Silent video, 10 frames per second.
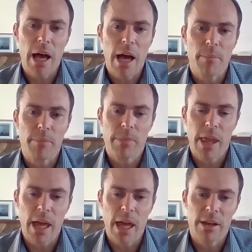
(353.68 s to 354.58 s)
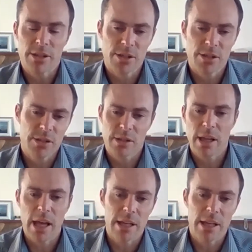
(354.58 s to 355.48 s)
um, as
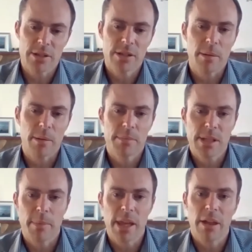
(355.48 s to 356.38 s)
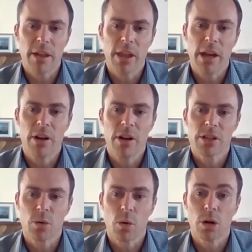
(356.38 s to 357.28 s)
some of the other
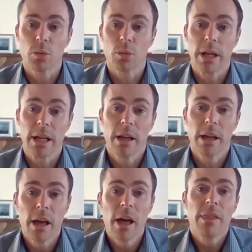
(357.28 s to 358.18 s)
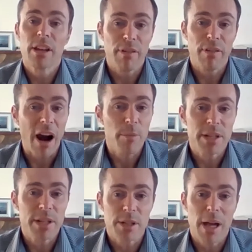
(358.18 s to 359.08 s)
areas in the world where the
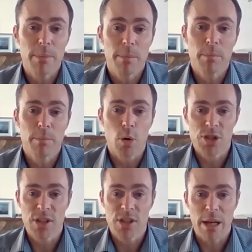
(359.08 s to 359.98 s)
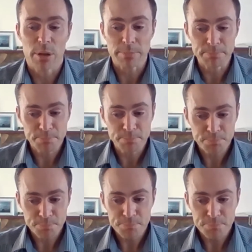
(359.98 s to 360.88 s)
environment is maybe a bit more stable.
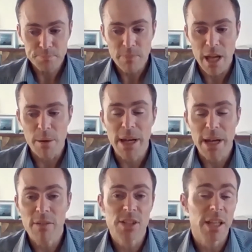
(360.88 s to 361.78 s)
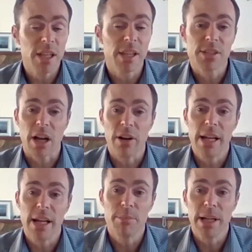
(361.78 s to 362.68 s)
But having said this, I
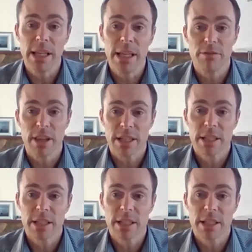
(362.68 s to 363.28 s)
really believe